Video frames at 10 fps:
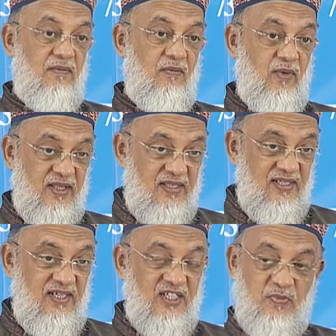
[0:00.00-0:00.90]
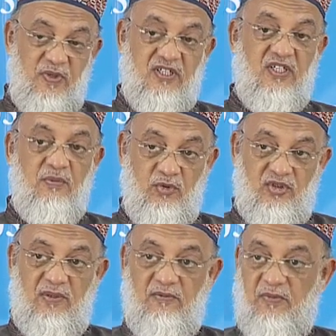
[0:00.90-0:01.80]
wealthy, especially
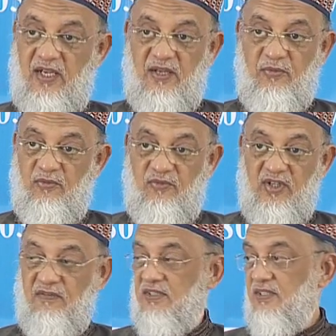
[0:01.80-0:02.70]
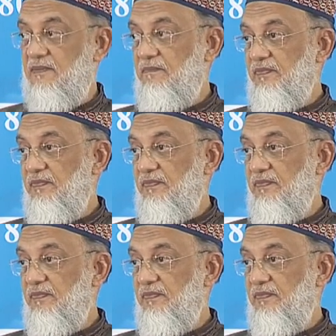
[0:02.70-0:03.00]
Muslims, may Allah forgive us,